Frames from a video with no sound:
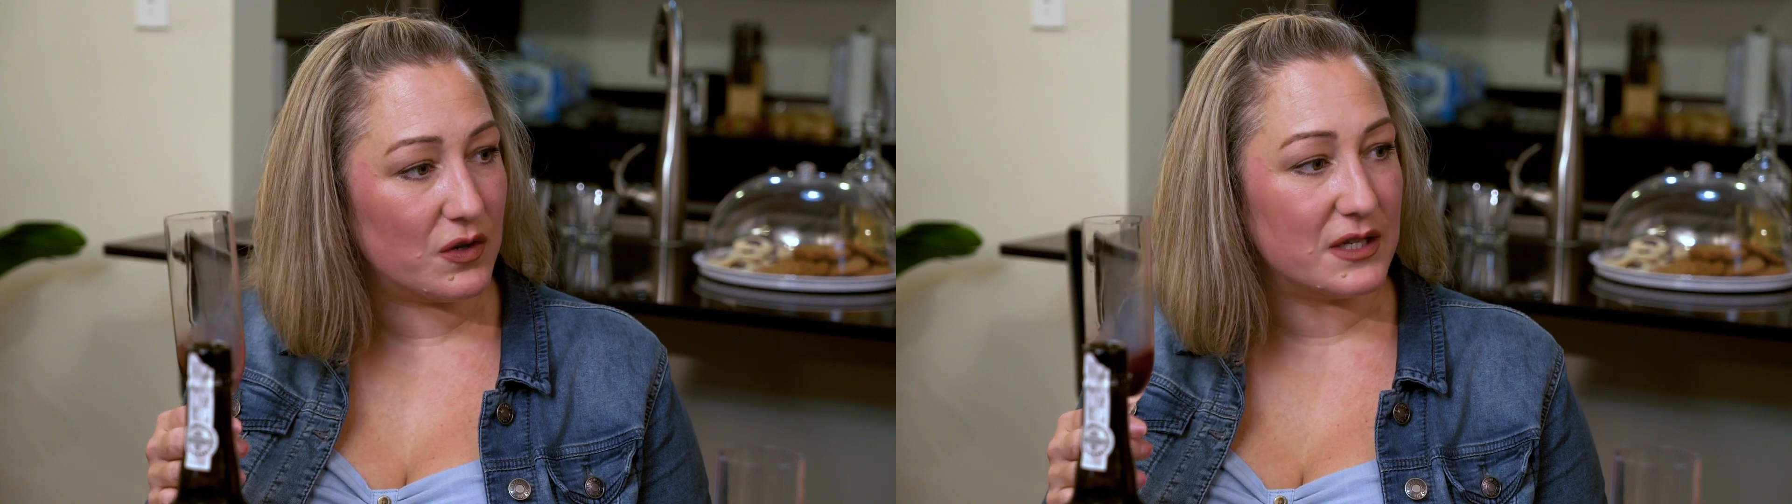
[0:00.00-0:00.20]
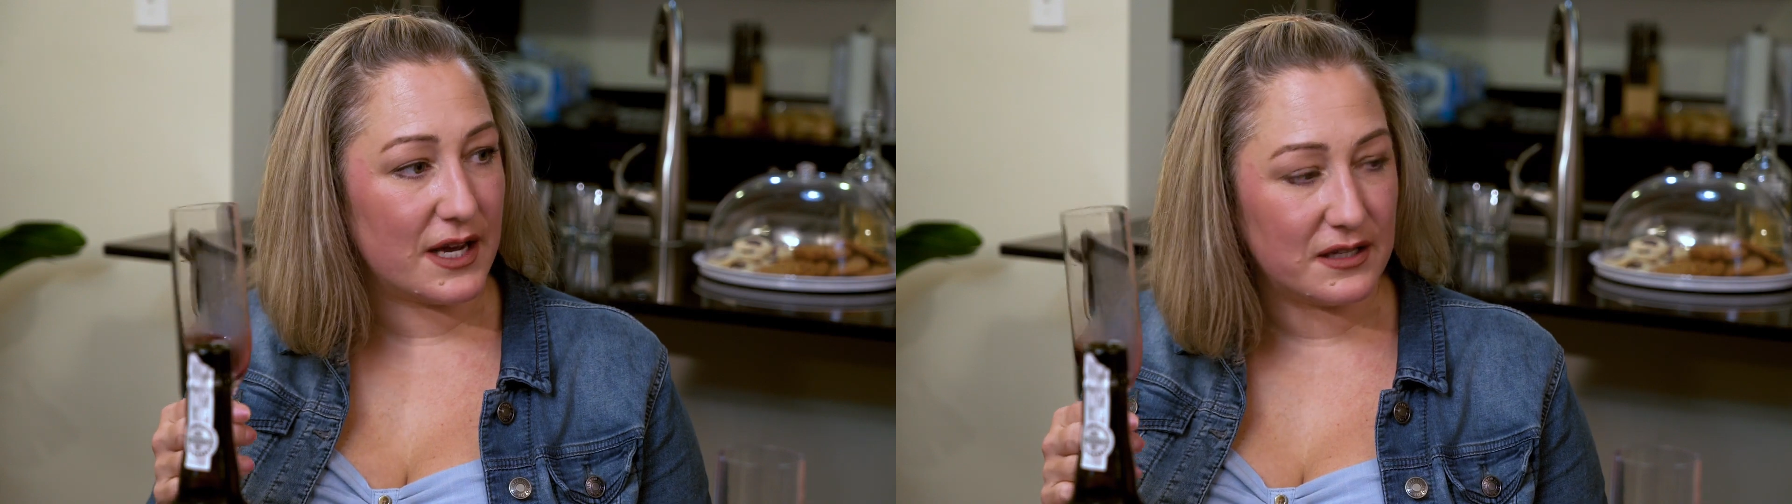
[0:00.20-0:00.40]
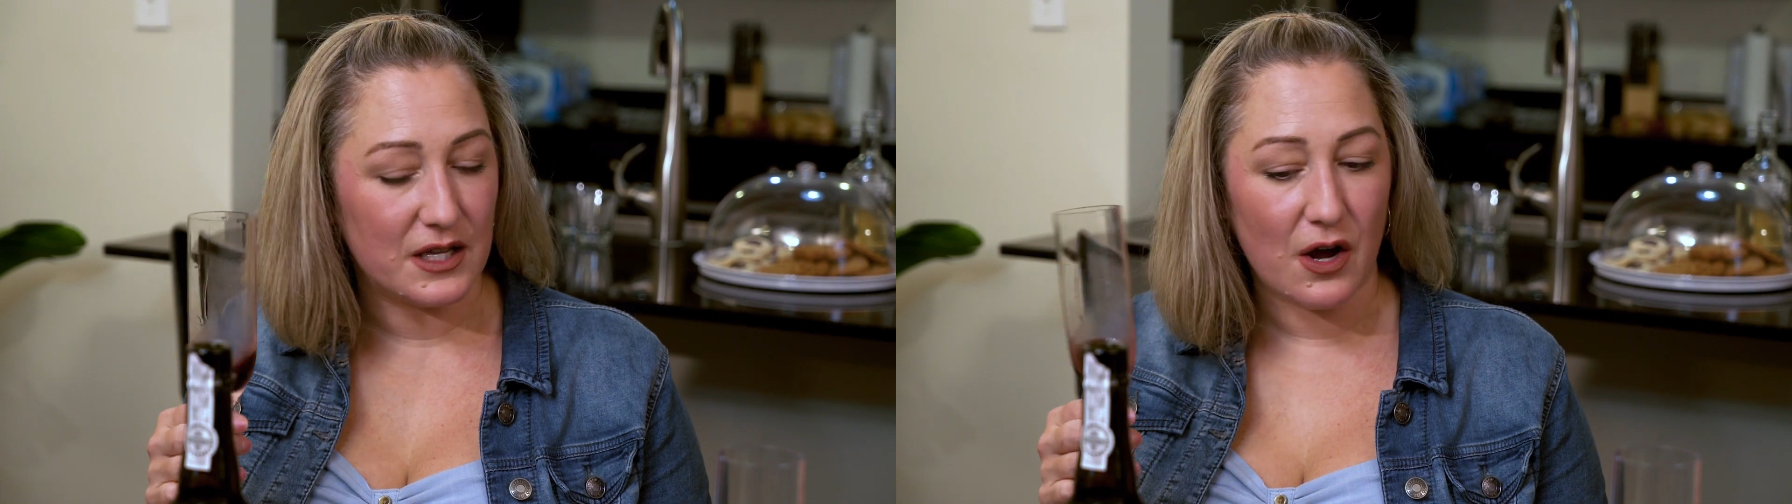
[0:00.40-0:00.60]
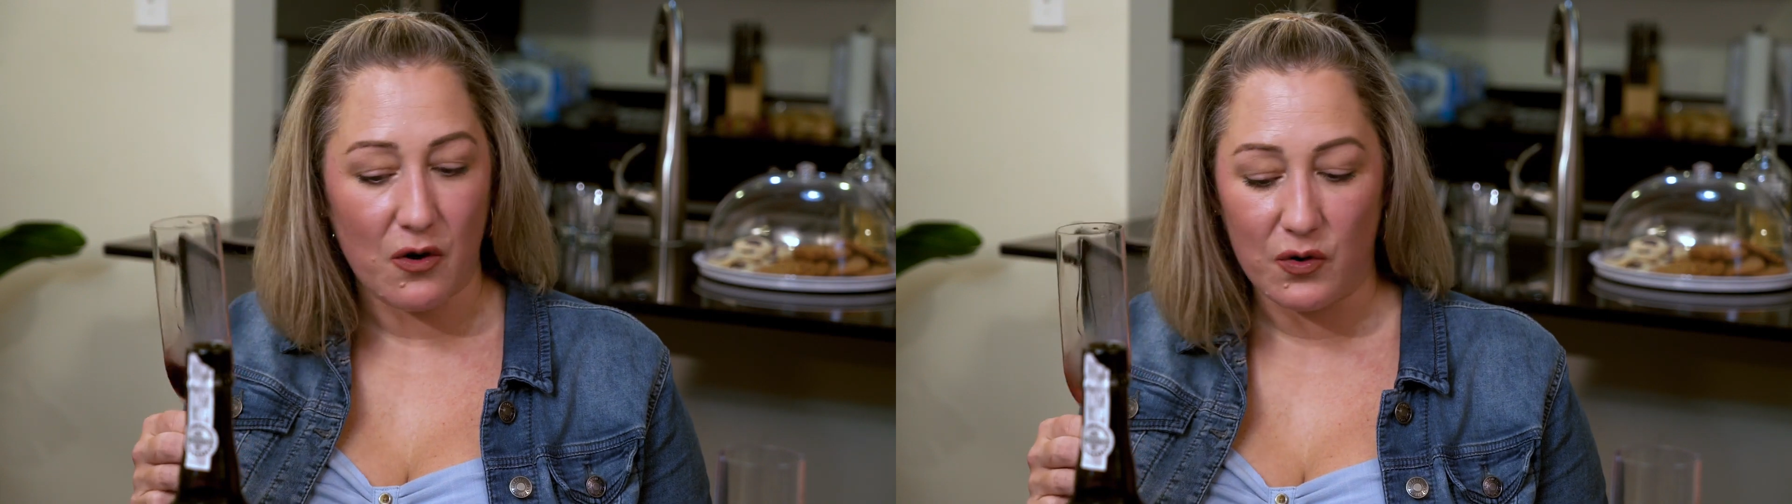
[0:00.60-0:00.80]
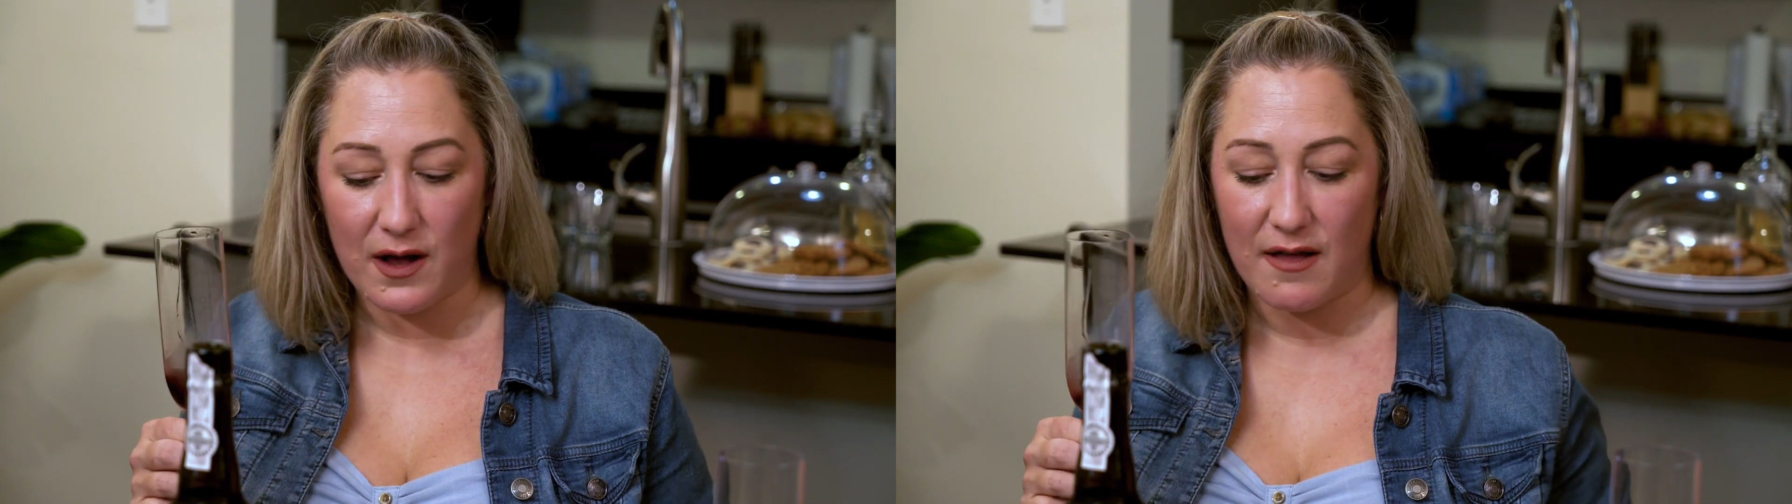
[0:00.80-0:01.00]
You can taste the
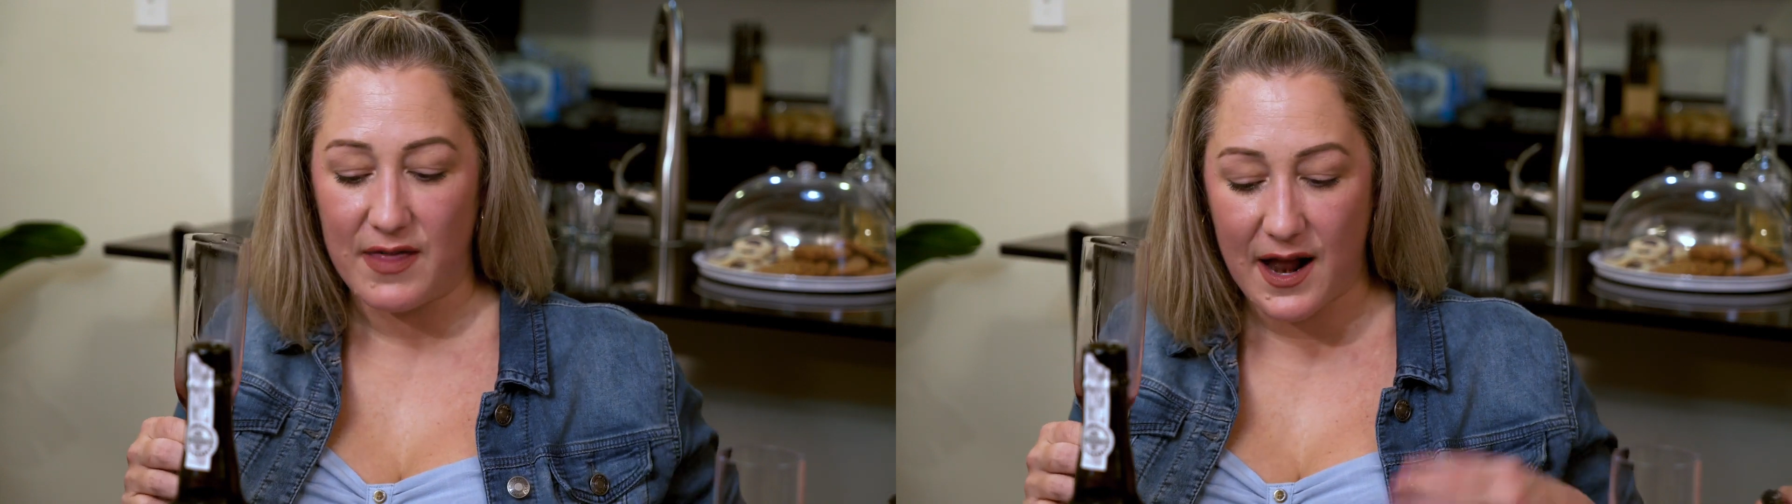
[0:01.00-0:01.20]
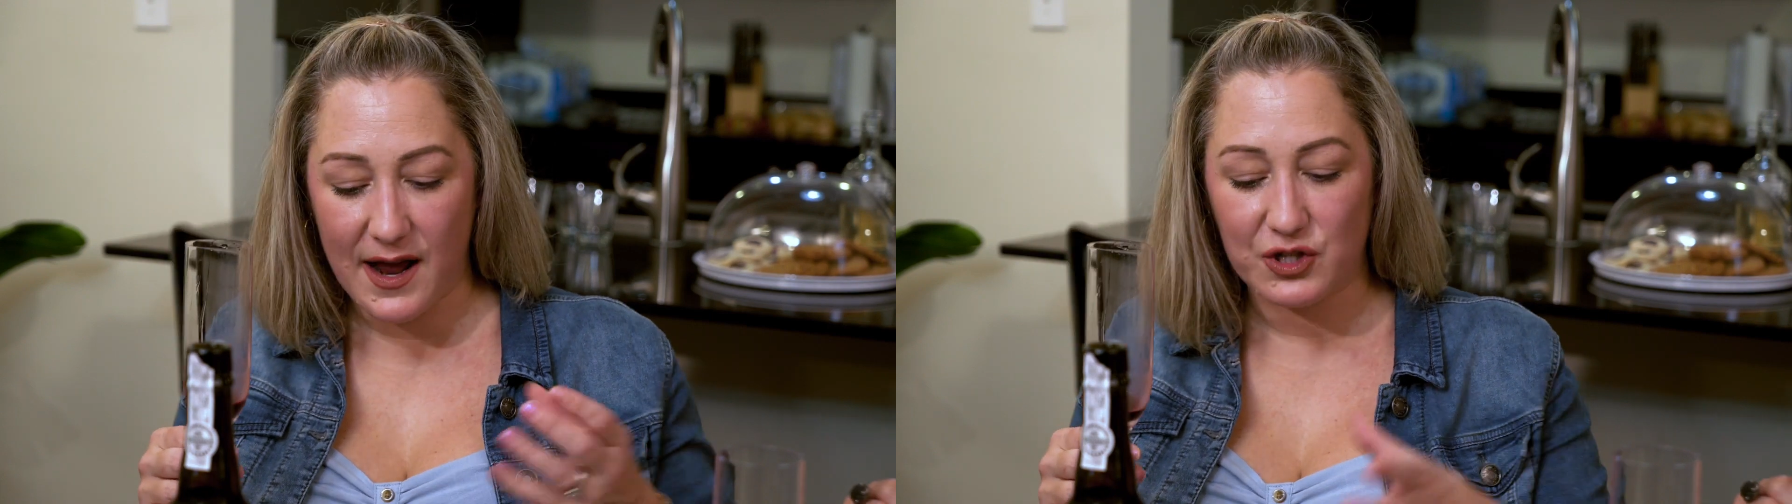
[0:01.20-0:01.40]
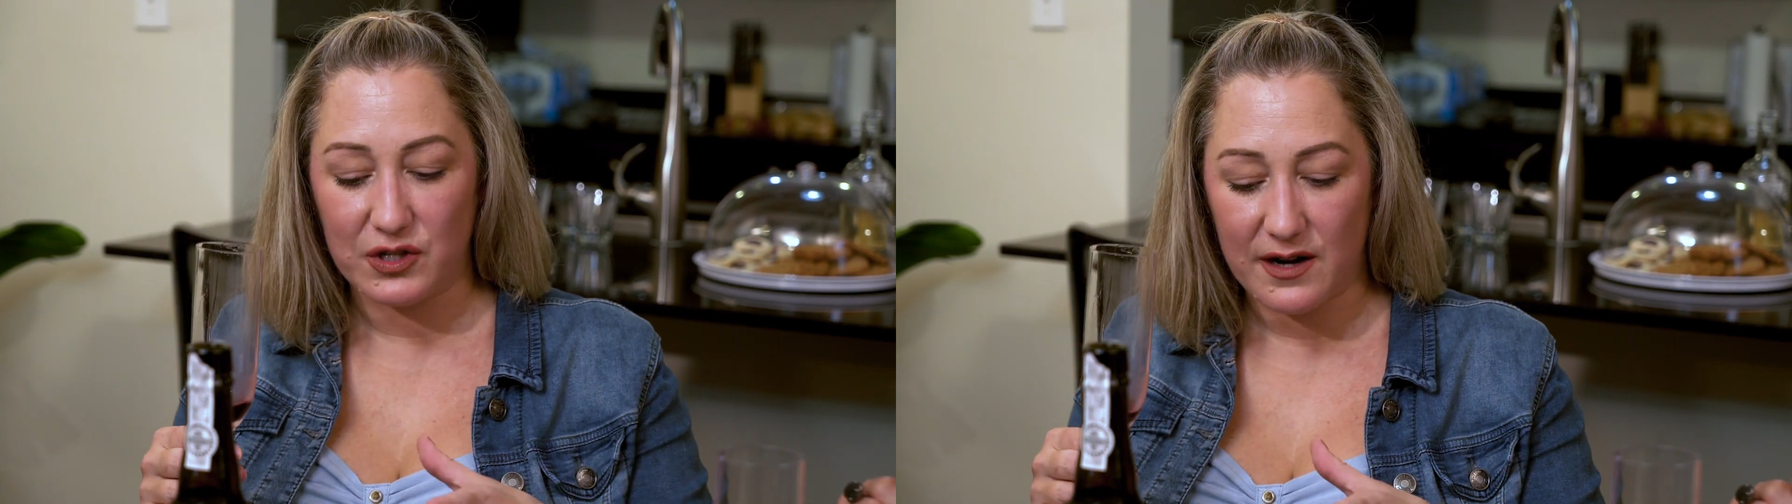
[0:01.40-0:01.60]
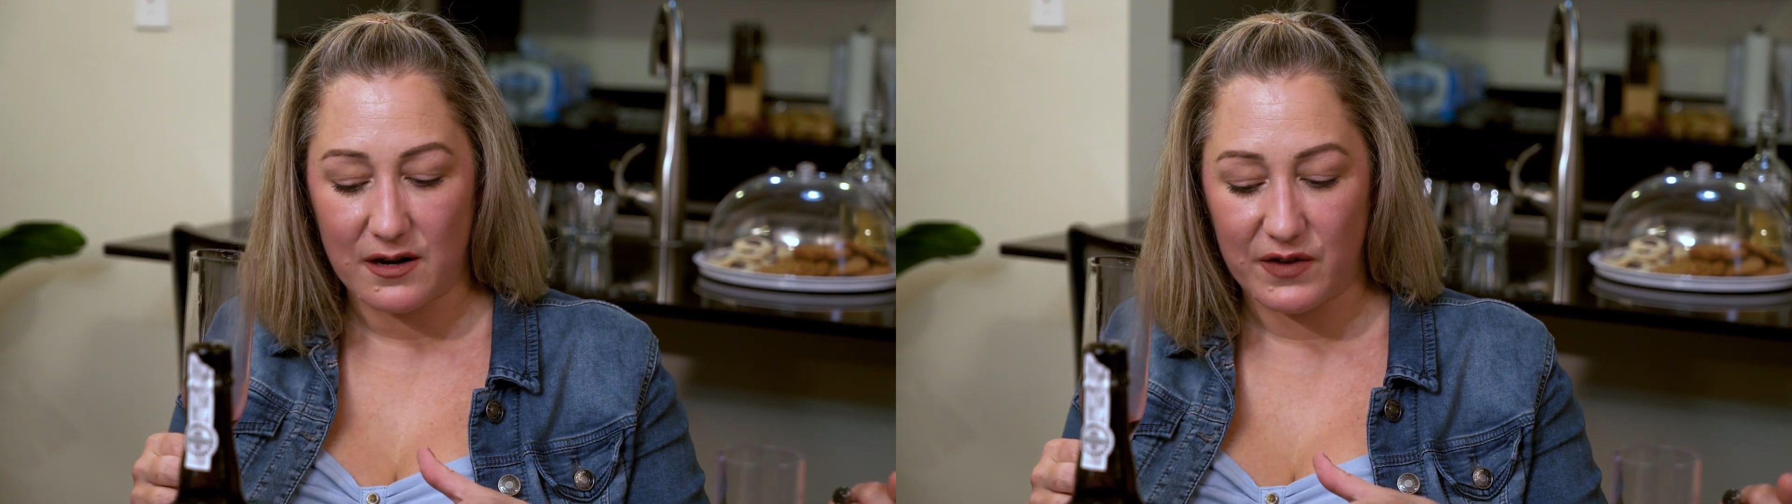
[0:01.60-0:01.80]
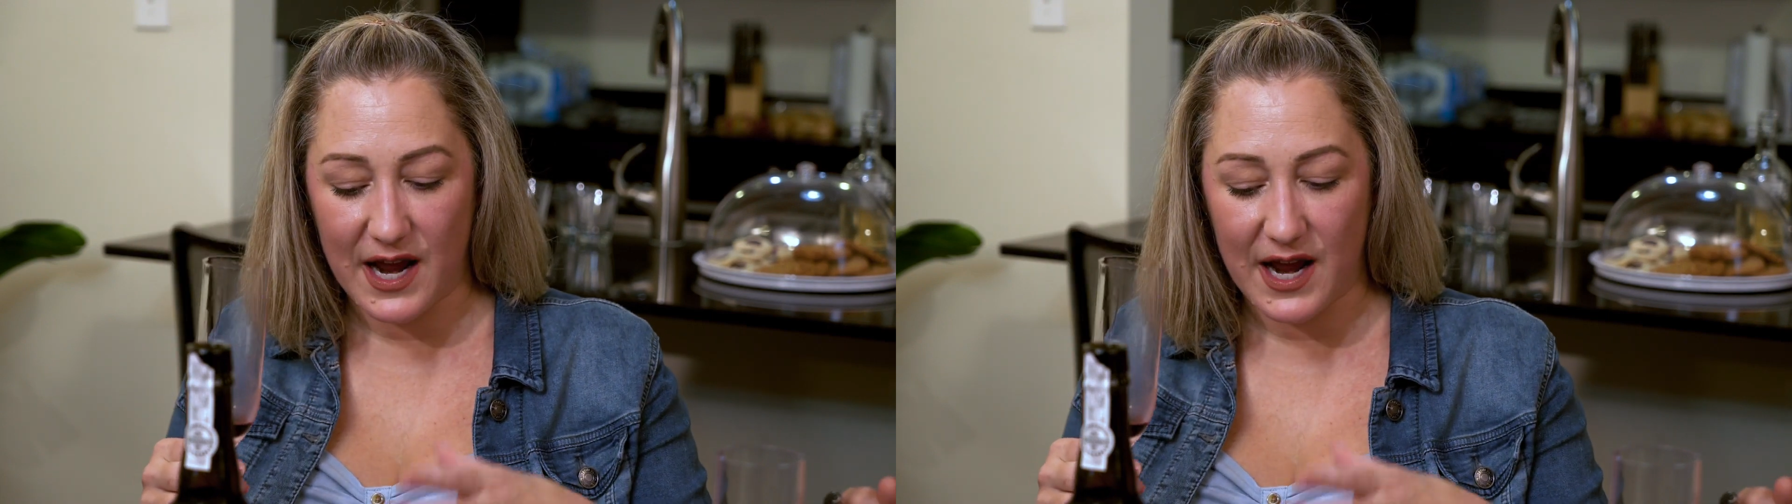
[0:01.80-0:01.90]
oak, and that actually kind of